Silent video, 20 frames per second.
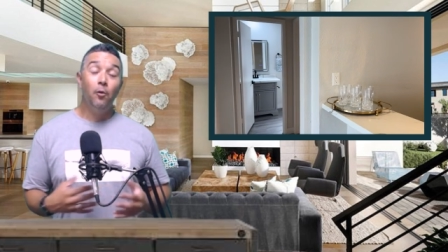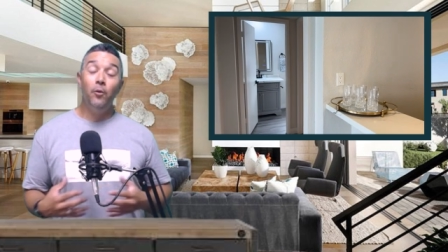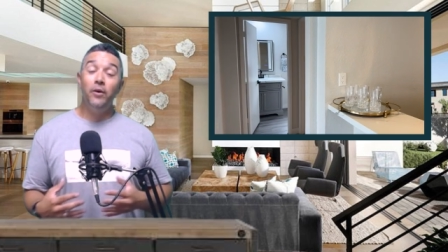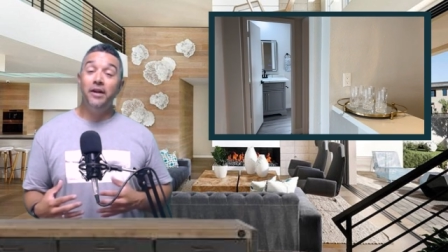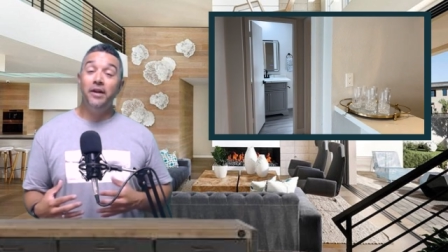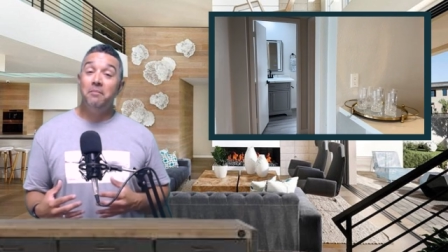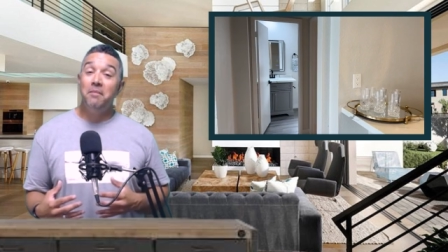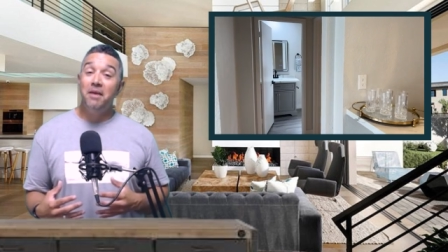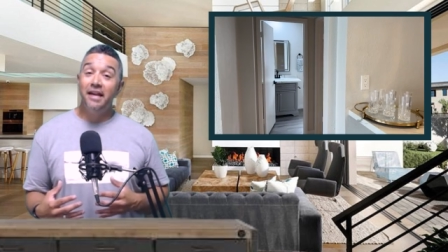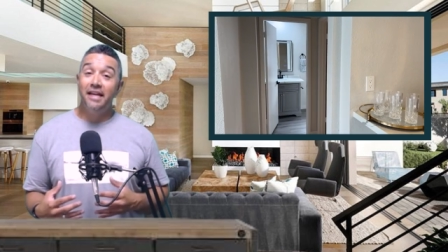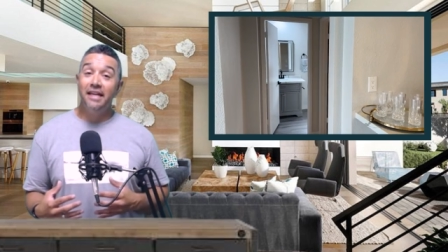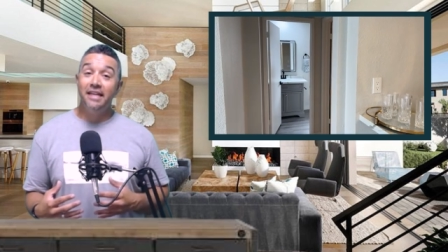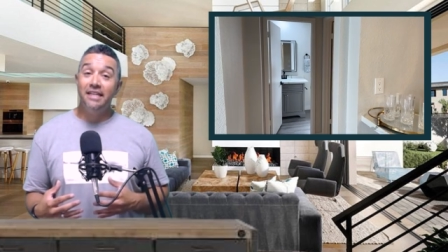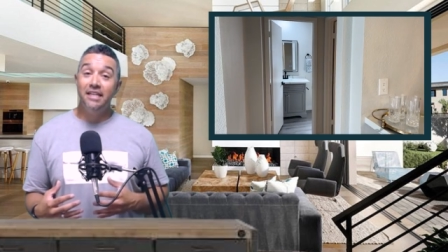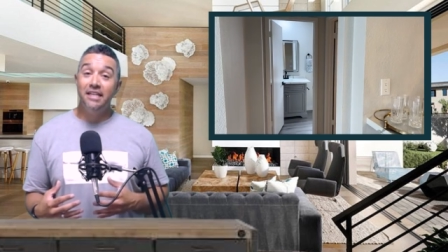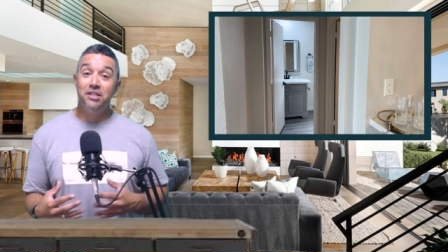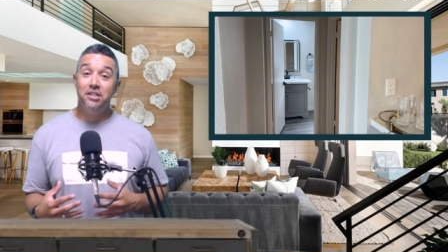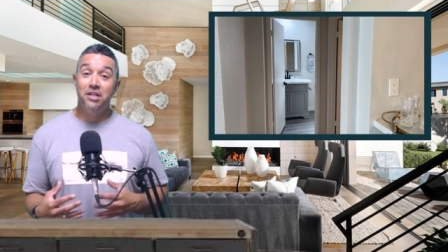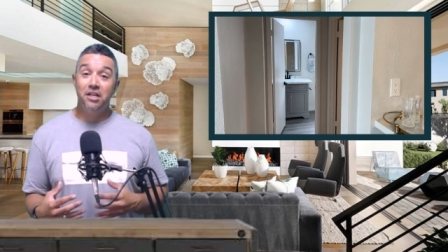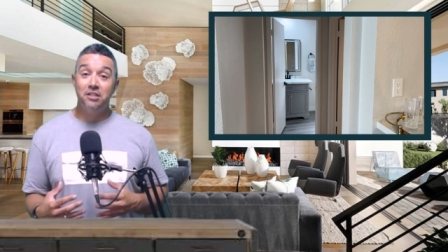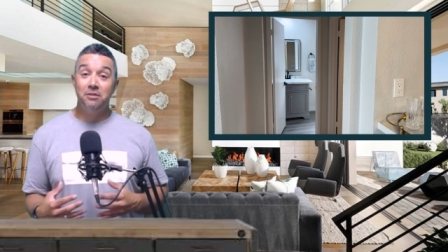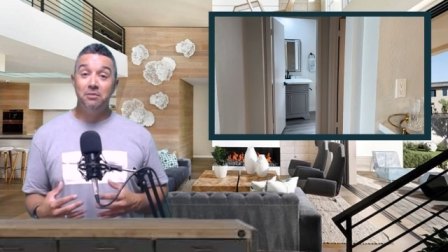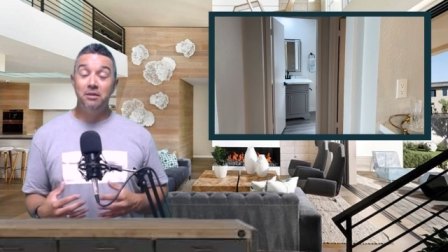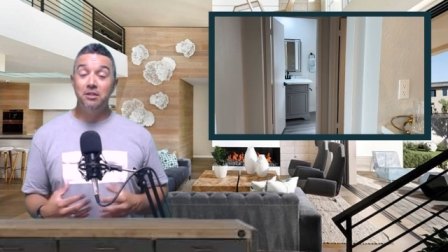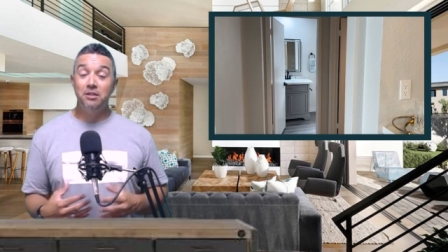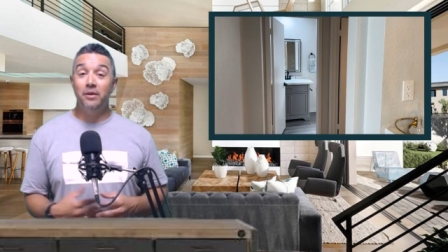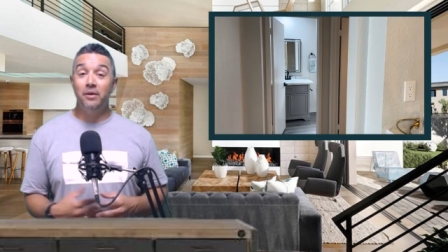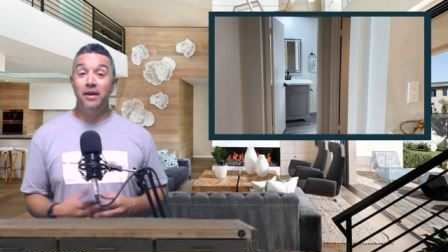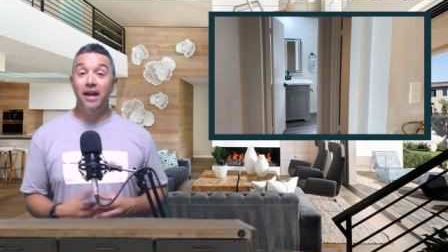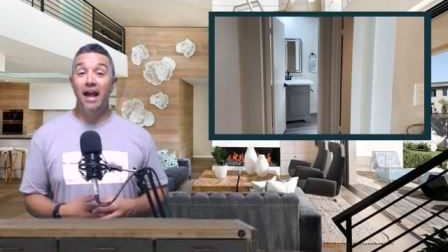we can make any
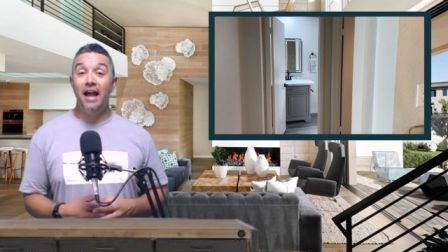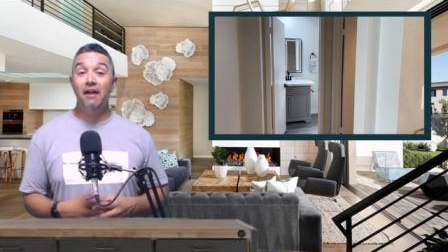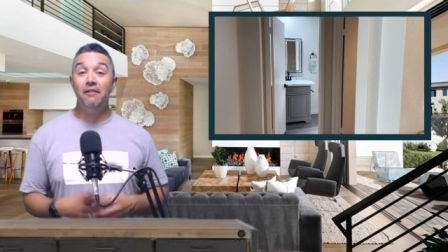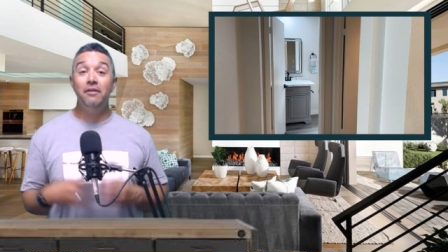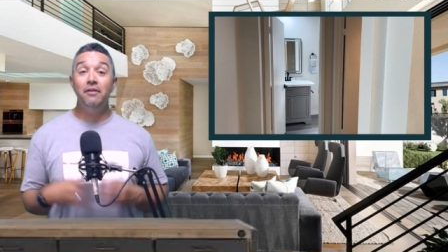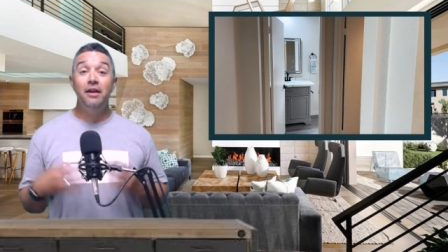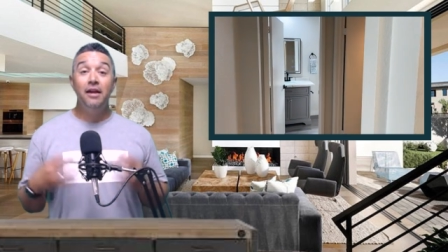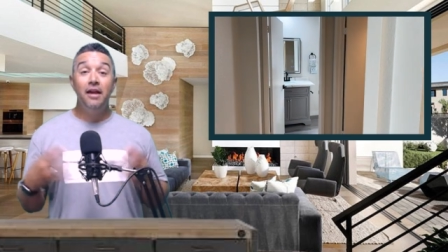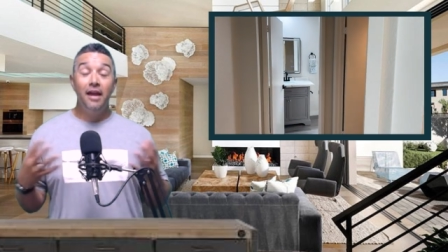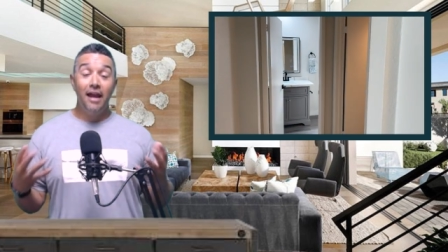adjustments we have